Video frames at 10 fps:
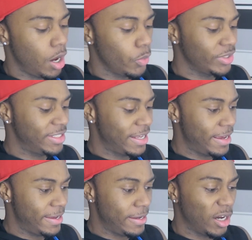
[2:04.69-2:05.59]
I would
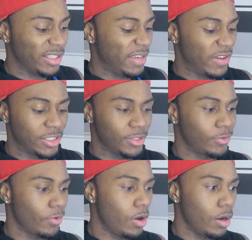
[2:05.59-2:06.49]
say I'd give it a
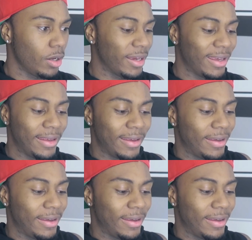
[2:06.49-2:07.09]
strong,